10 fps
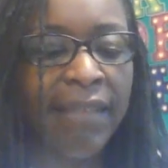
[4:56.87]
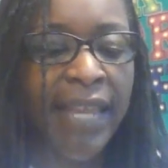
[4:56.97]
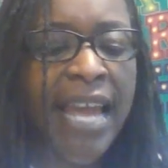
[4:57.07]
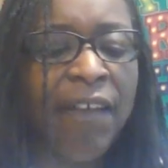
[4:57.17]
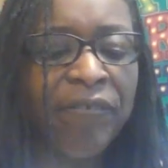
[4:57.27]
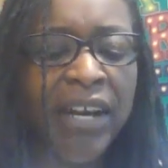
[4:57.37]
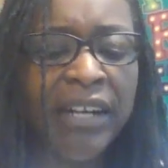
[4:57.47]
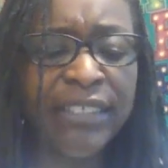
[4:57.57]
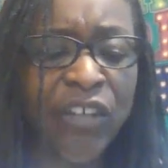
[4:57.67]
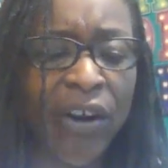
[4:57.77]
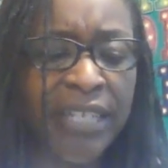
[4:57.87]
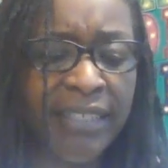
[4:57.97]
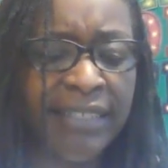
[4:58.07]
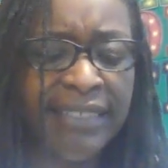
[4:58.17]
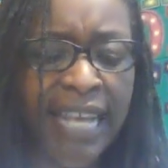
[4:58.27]
They have fungus
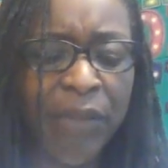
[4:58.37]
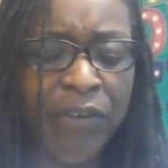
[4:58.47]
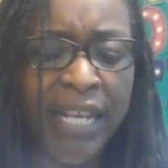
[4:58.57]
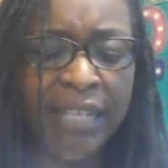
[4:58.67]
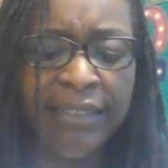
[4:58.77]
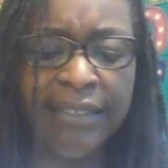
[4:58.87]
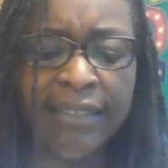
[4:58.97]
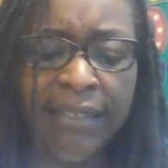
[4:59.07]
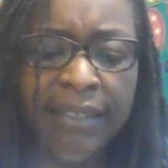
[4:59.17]
gardens inside their nests.